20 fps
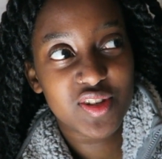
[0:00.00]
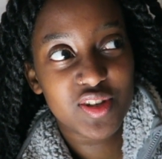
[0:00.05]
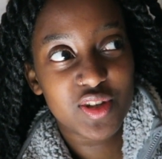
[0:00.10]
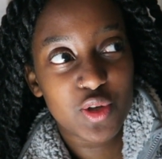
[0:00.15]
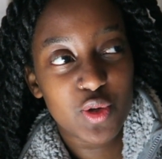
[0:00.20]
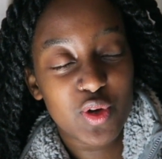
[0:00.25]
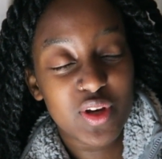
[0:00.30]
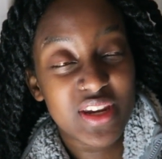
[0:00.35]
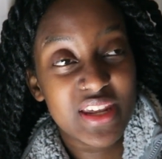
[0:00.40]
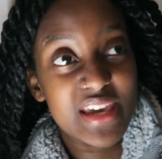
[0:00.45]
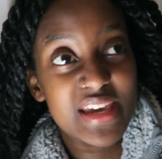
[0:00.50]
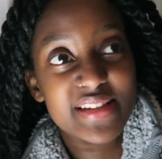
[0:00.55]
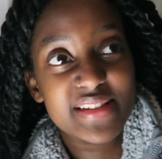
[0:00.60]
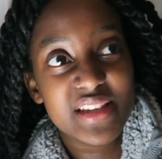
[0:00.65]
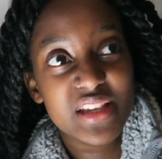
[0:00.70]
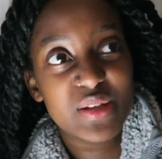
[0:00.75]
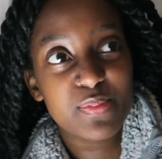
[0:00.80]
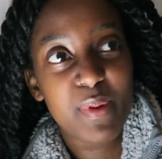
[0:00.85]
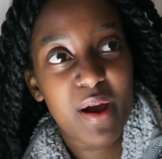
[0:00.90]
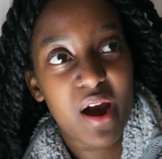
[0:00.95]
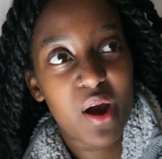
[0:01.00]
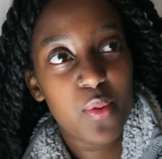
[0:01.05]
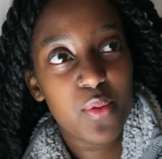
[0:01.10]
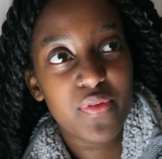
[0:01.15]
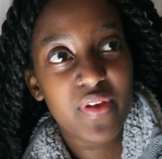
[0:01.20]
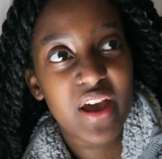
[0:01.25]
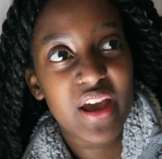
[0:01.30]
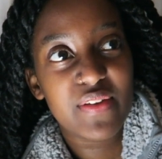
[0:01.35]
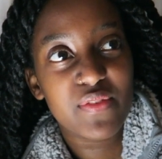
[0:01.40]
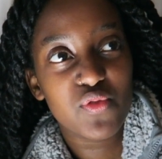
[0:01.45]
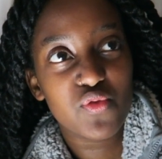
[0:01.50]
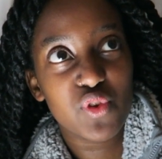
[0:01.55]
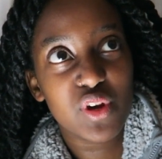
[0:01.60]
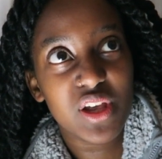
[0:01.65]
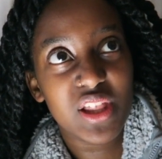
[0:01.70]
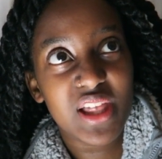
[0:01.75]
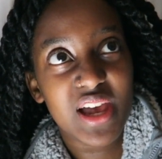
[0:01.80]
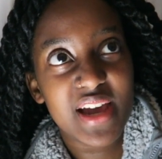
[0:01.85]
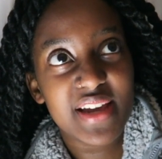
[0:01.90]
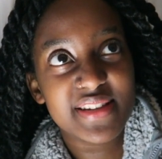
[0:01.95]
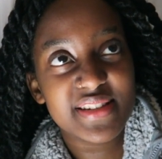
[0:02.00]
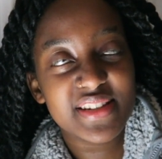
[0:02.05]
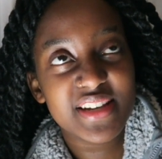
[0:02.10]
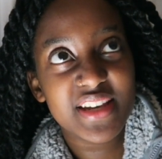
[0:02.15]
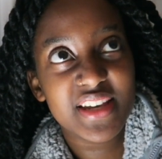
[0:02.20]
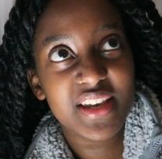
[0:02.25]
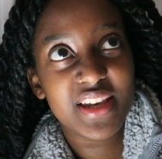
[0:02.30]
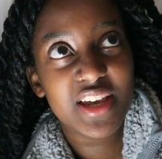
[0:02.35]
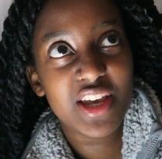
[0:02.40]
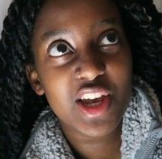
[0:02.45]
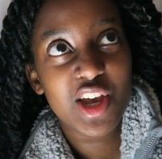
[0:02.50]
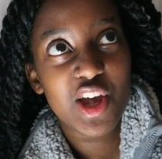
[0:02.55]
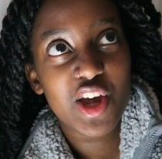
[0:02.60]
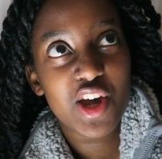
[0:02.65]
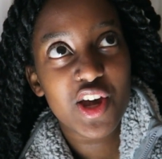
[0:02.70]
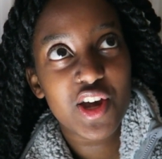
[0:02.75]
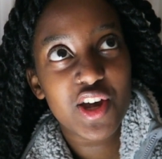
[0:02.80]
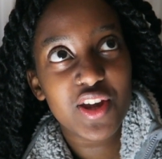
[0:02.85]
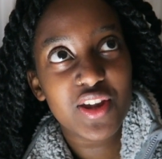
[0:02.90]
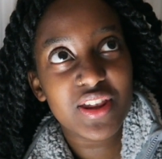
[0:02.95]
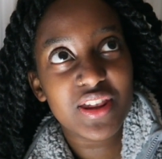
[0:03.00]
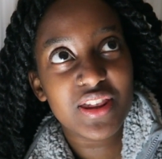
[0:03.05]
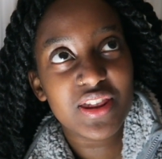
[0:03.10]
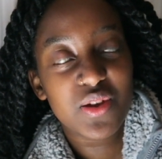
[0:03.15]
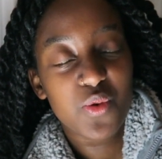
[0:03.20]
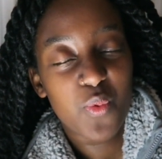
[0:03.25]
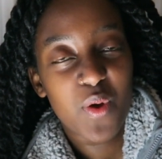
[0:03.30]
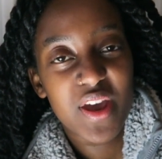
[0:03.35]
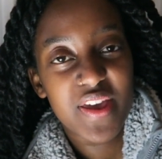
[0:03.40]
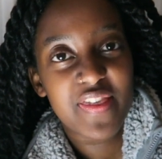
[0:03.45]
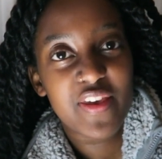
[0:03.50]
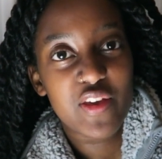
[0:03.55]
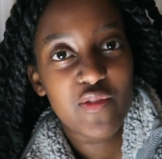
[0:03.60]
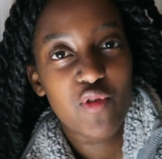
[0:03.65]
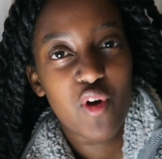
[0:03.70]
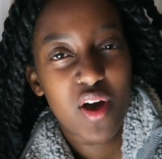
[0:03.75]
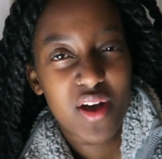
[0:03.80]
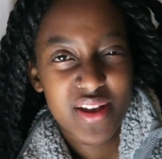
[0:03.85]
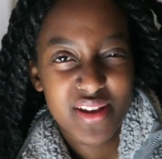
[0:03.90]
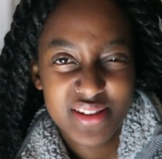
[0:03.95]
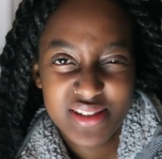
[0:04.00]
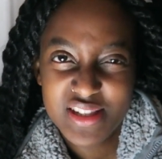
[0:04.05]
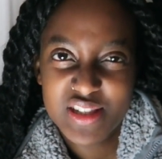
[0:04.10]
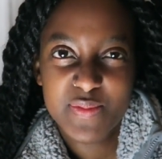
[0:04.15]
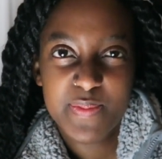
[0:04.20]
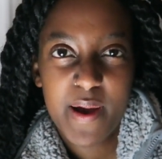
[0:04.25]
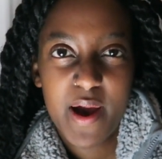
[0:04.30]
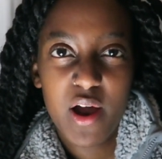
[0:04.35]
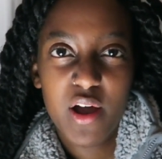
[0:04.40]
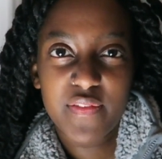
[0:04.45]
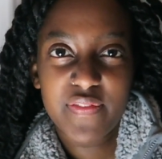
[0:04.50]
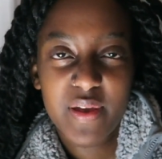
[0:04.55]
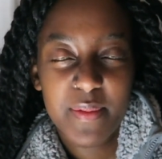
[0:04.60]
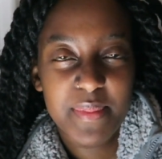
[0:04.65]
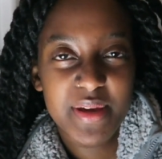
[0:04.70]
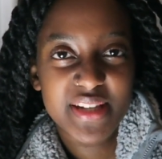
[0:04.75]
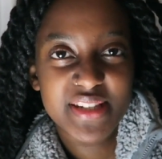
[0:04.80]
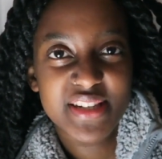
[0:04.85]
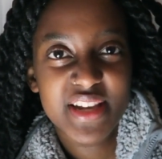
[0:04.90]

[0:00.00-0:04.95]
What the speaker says: can easily spiral without even realizing the way that you've got into the spiral, if that makes